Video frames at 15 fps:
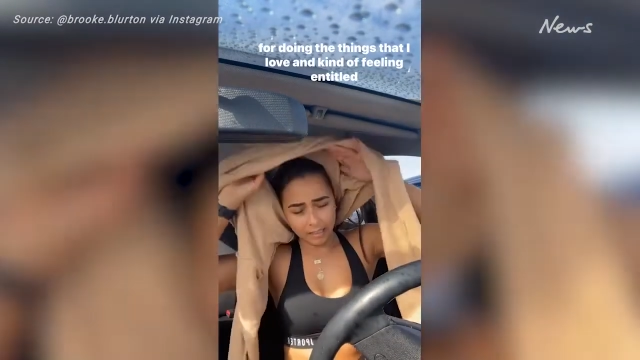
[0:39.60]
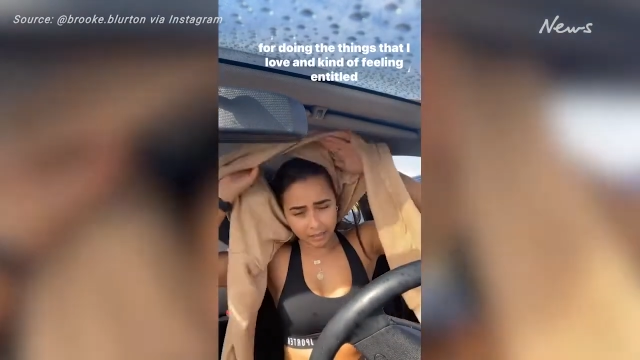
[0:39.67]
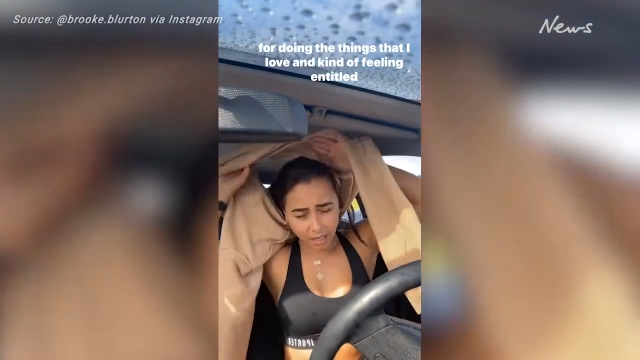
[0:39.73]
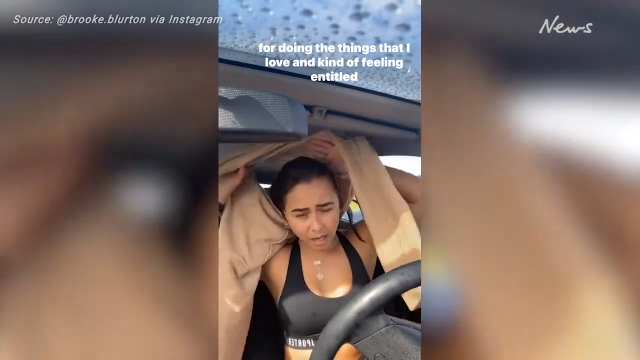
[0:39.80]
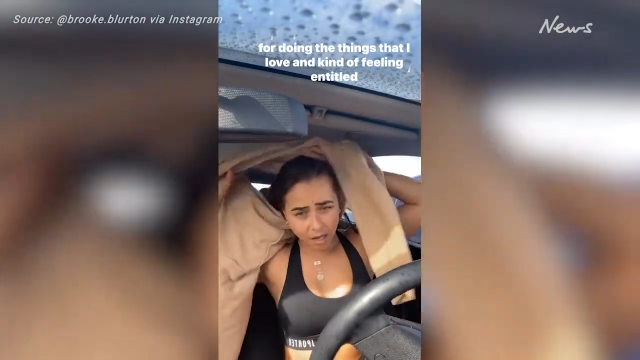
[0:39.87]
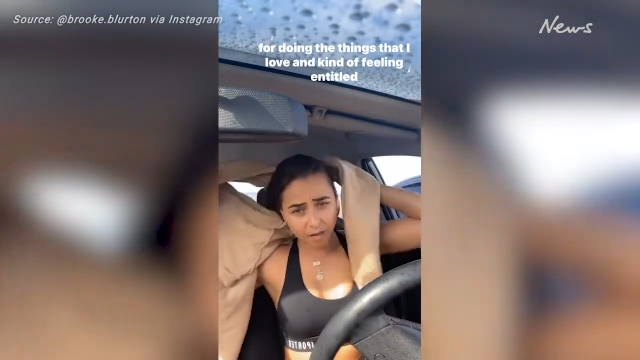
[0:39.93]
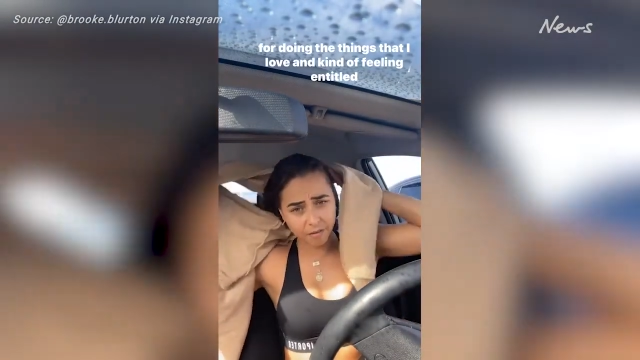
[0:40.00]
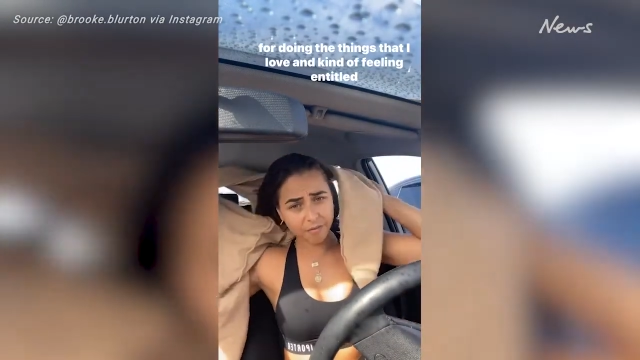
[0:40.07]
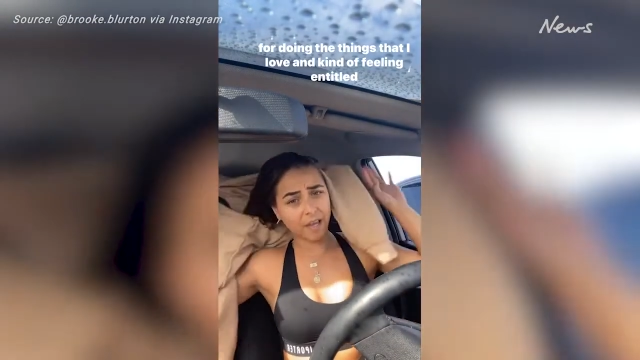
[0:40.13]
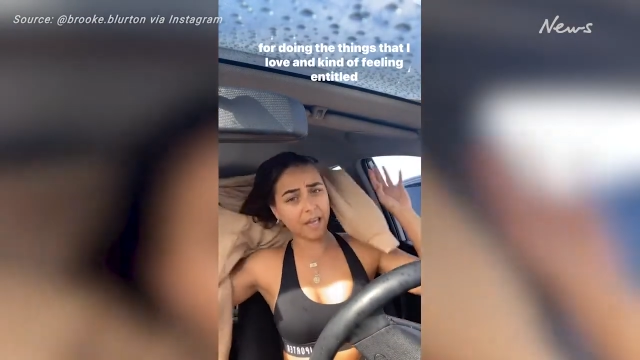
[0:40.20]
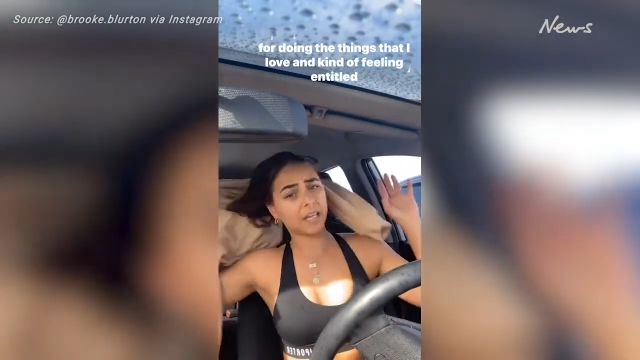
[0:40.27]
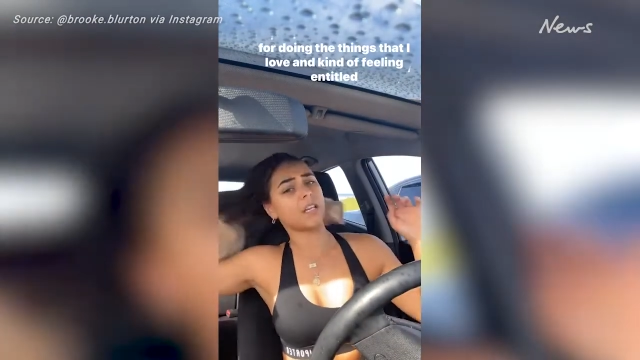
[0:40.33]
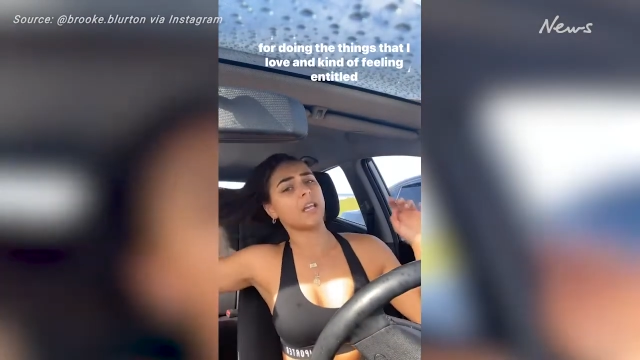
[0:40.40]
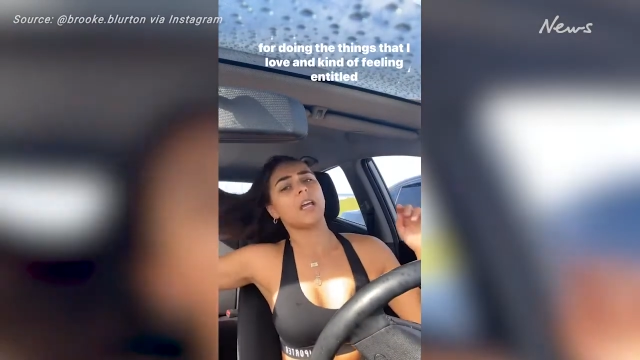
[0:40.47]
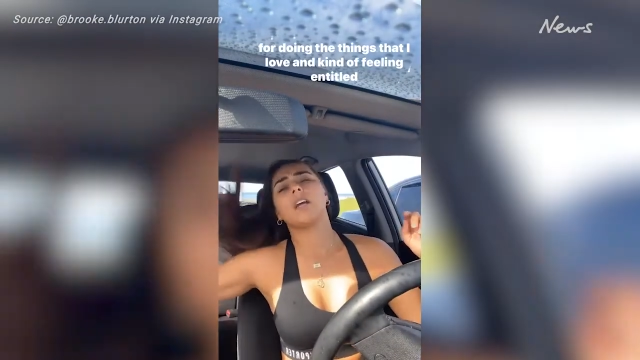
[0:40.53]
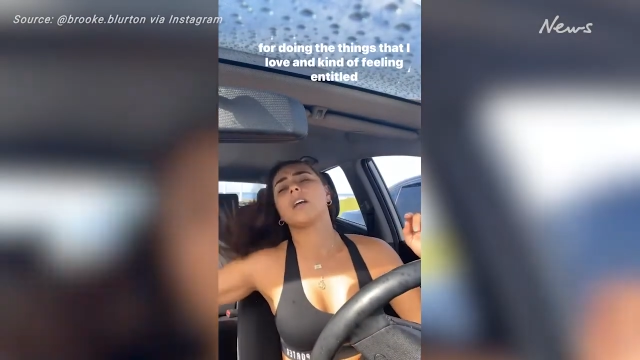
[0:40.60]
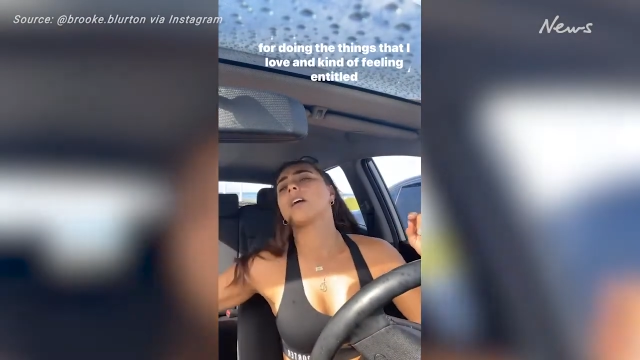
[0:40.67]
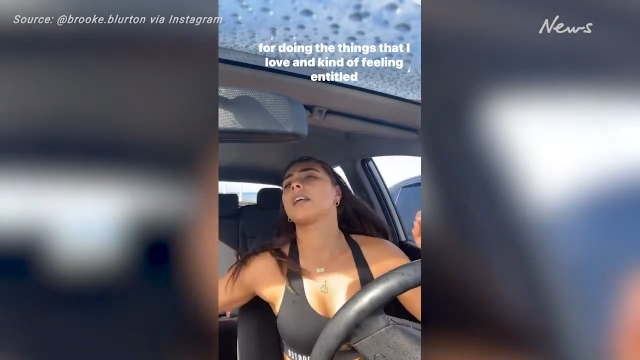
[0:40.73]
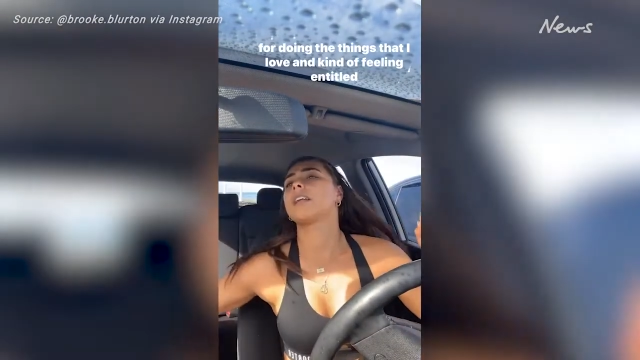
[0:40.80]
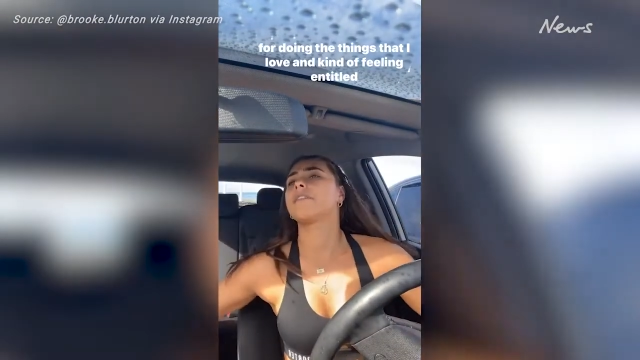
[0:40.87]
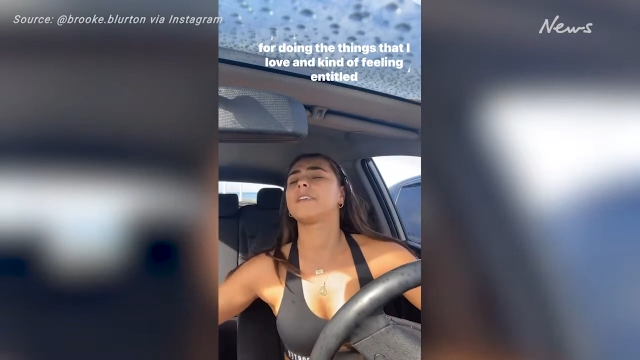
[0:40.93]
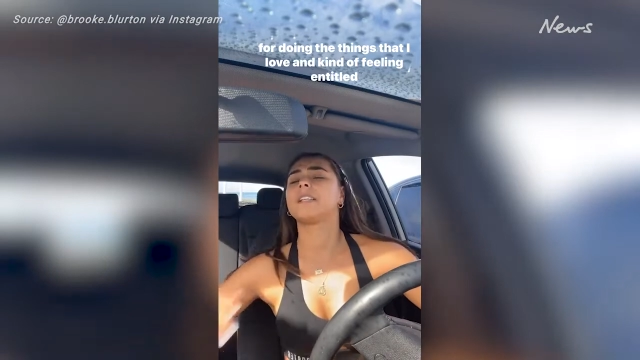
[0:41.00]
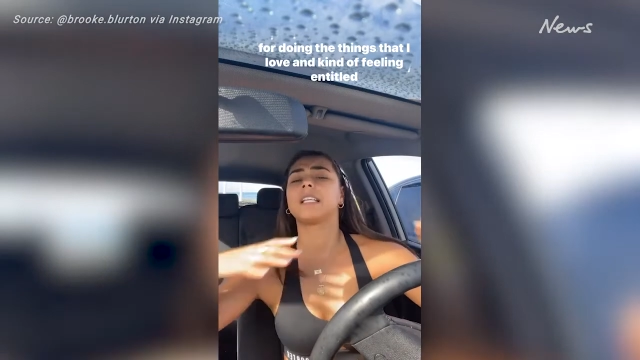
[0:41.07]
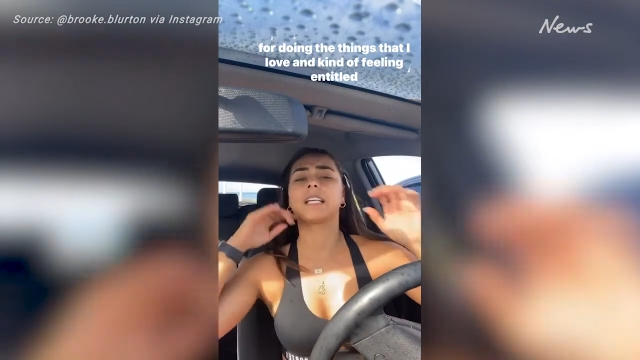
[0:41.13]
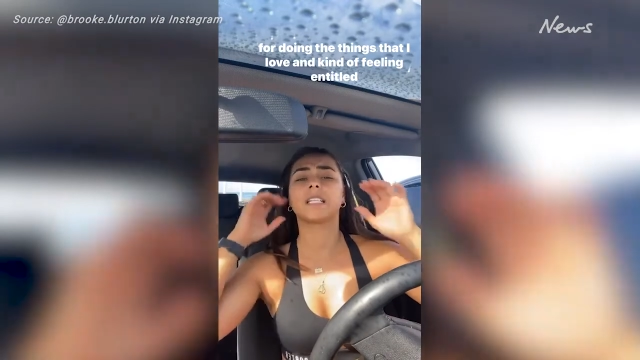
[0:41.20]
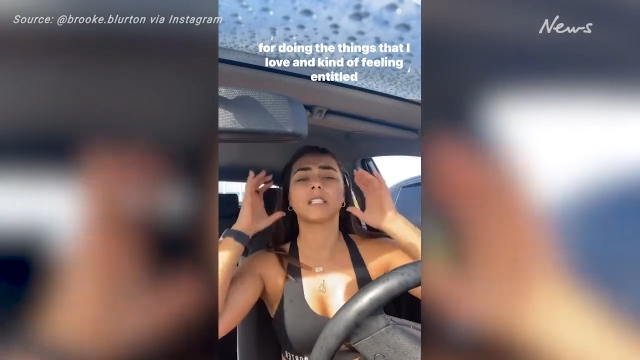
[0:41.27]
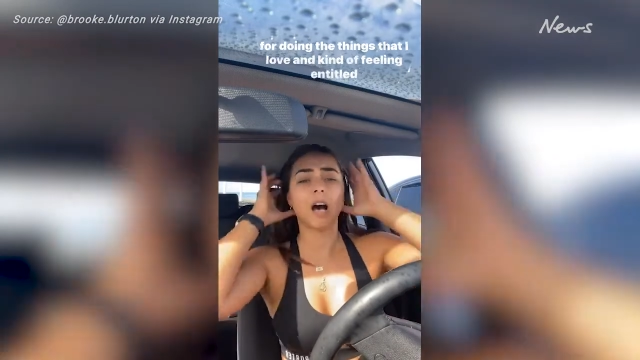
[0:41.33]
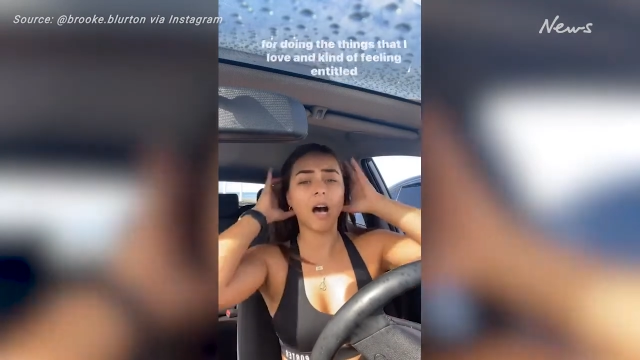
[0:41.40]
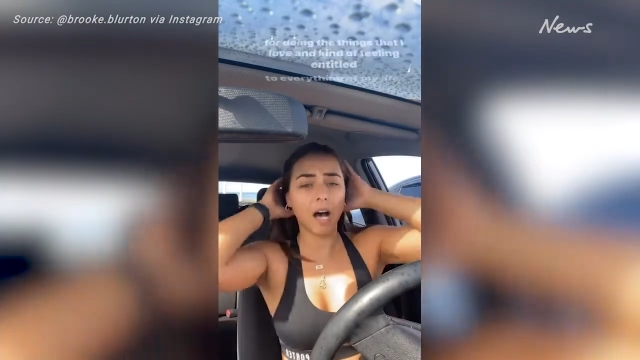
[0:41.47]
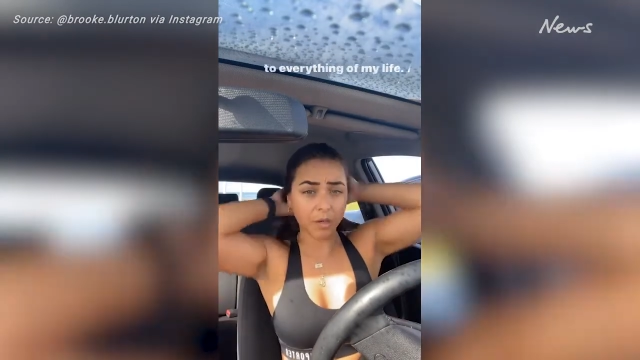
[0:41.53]
love and kind of feeling
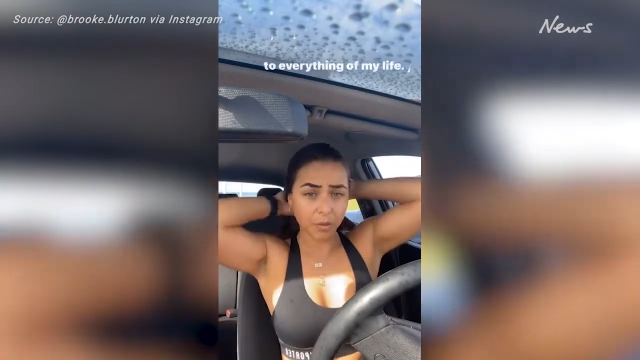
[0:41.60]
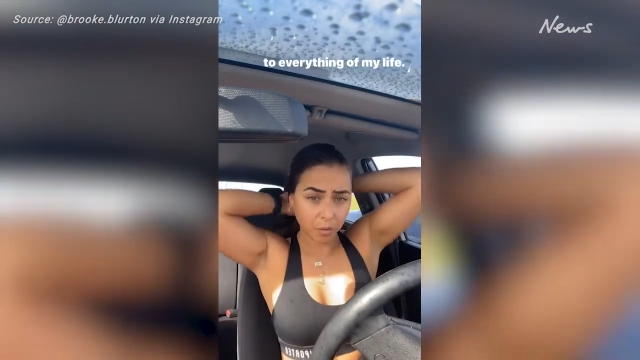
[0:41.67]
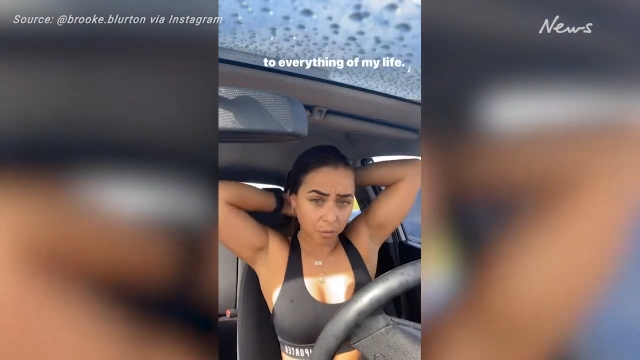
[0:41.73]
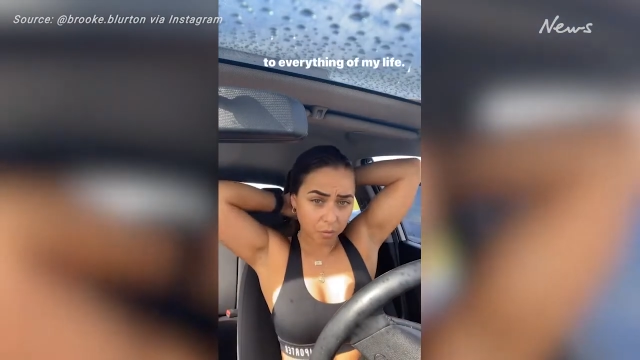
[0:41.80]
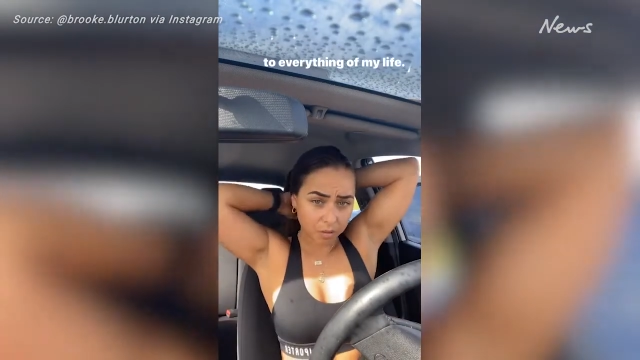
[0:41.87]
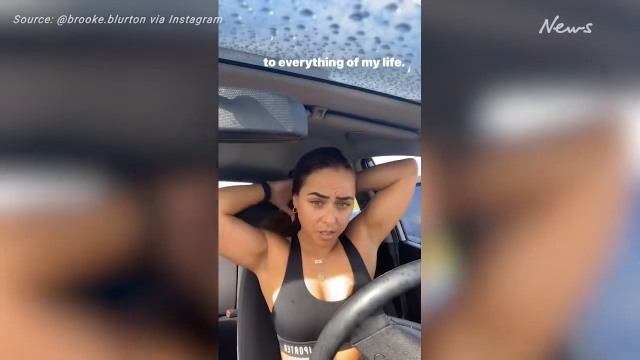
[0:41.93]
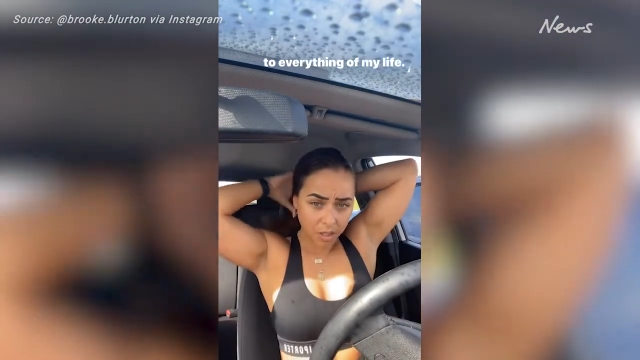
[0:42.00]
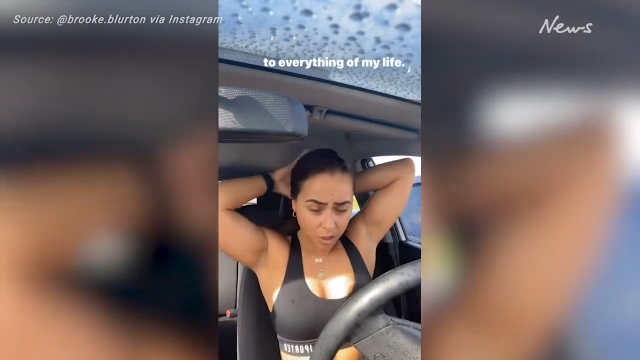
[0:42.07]
entitled